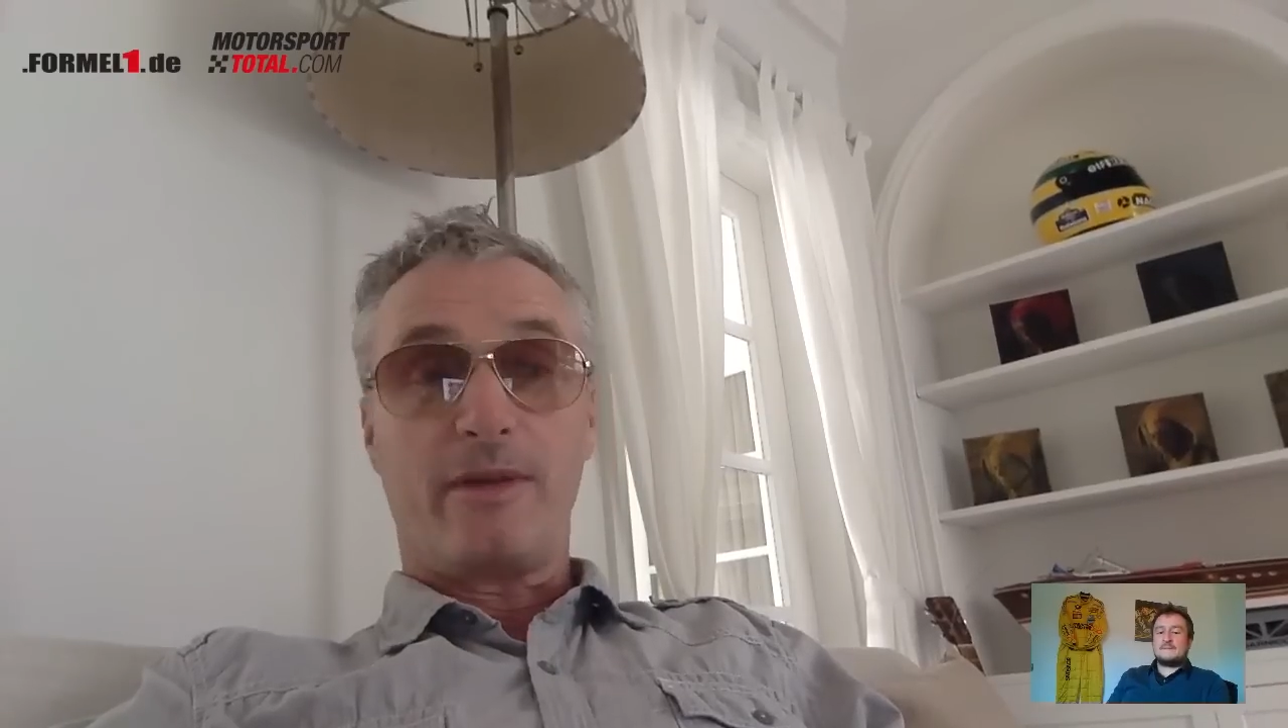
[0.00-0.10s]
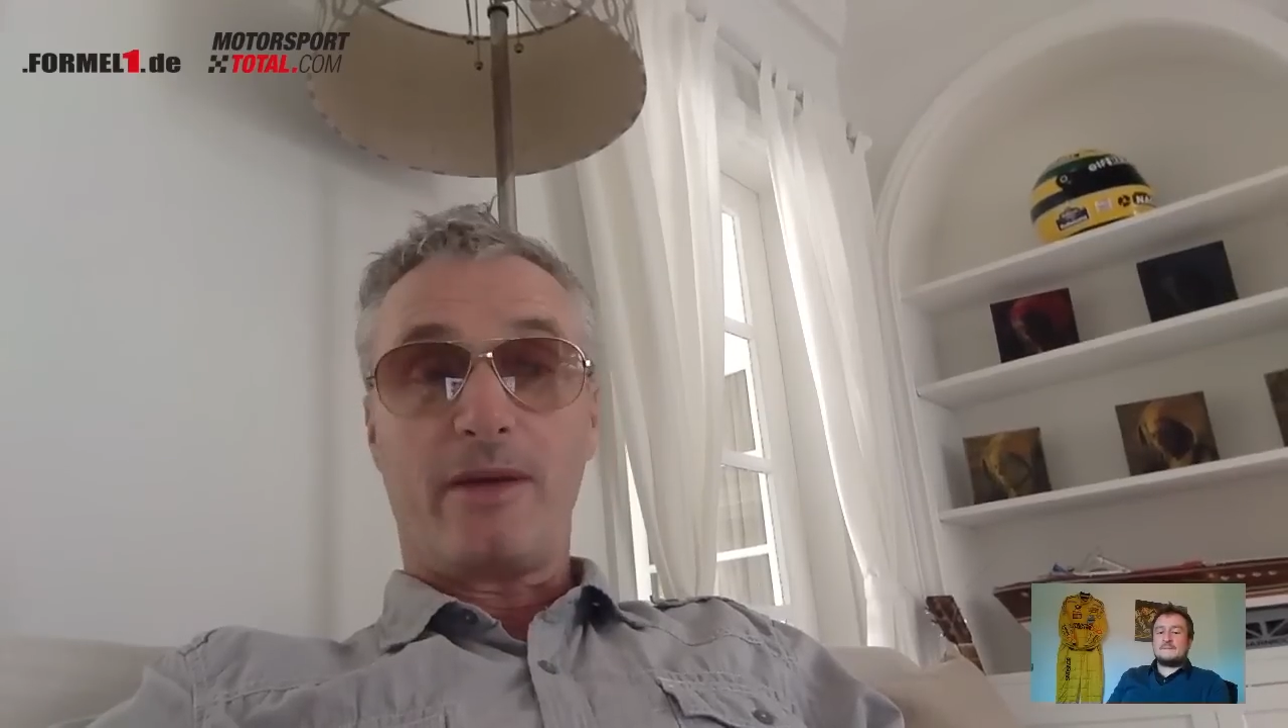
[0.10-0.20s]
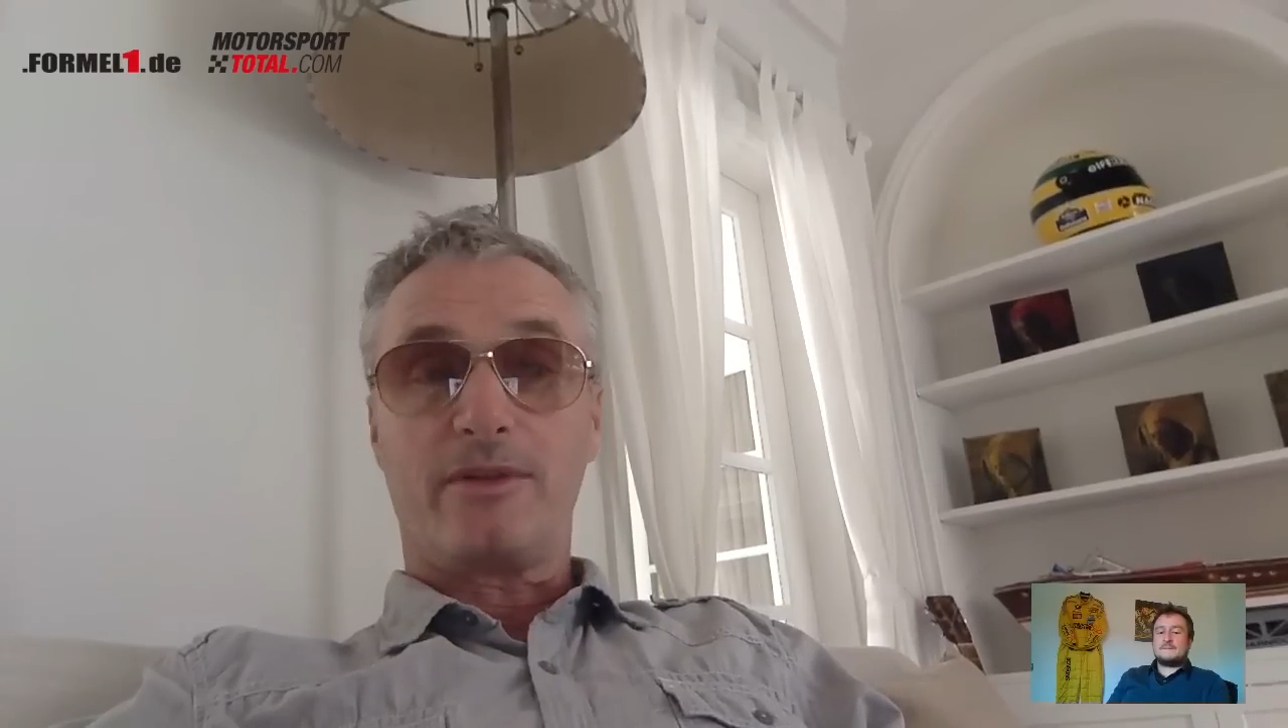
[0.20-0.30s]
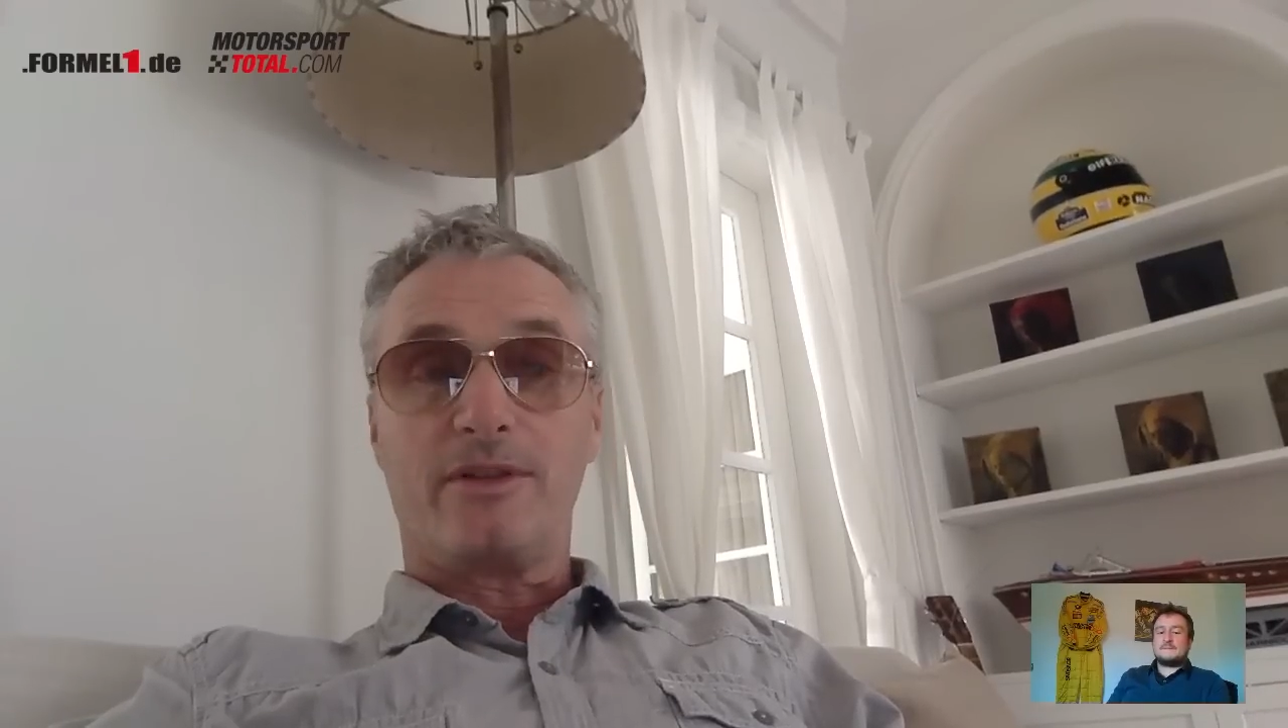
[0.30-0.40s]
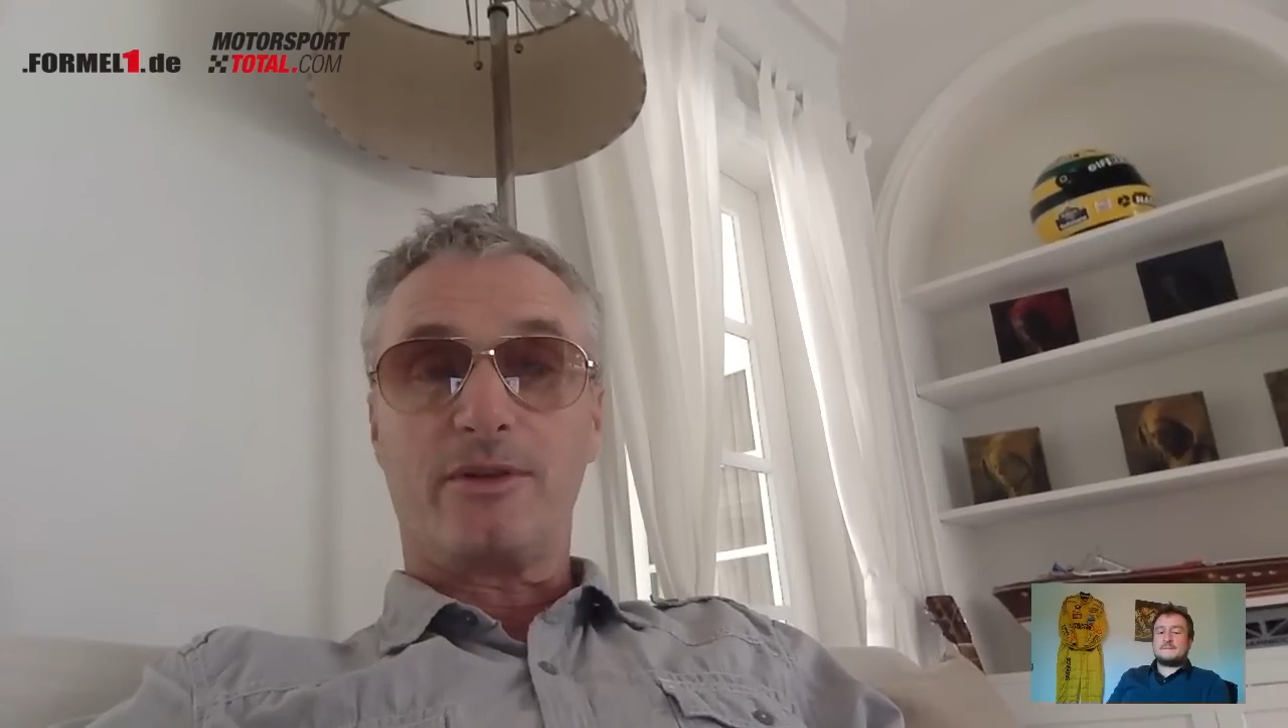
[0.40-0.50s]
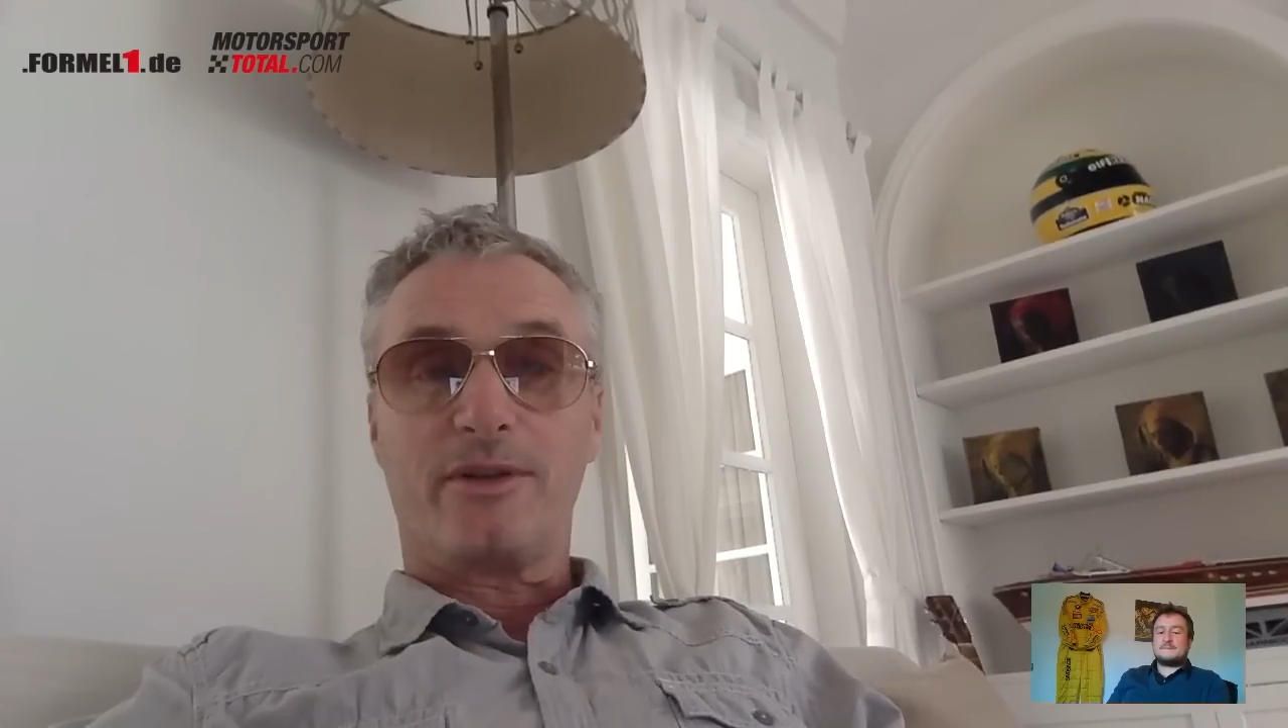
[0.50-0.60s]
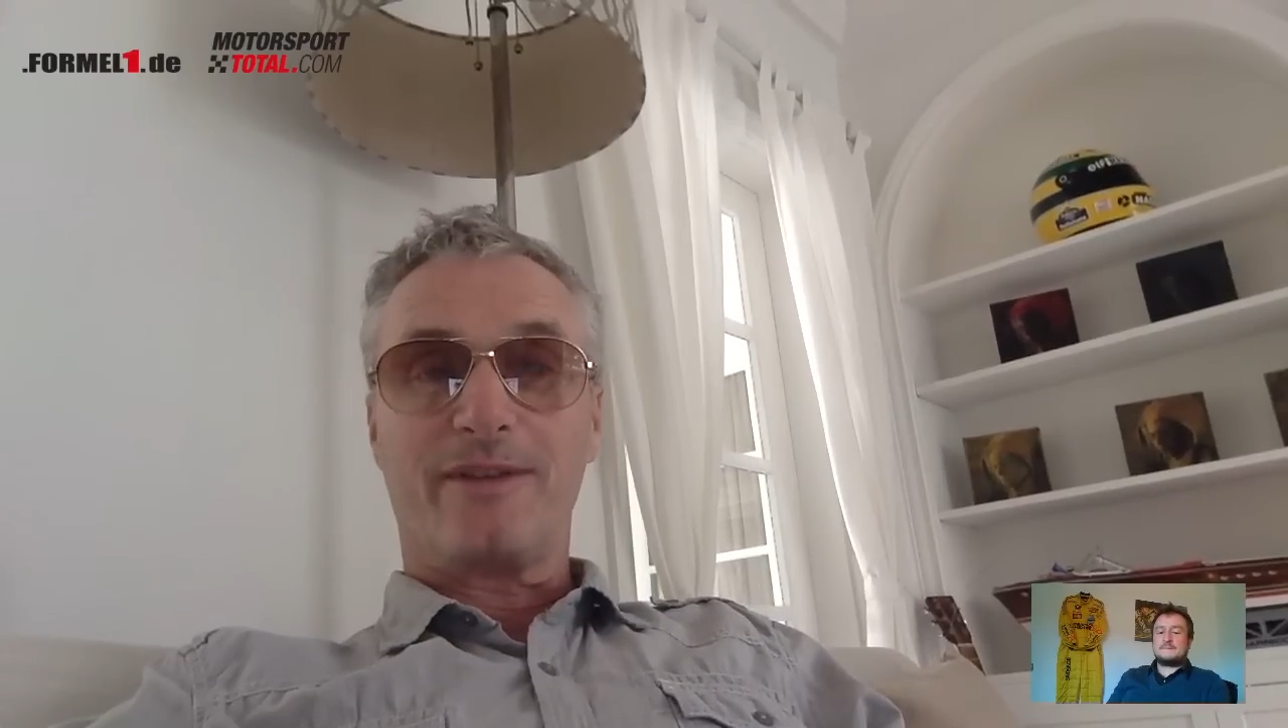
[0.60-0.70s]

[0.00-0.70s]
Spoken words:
I wouldn't go to a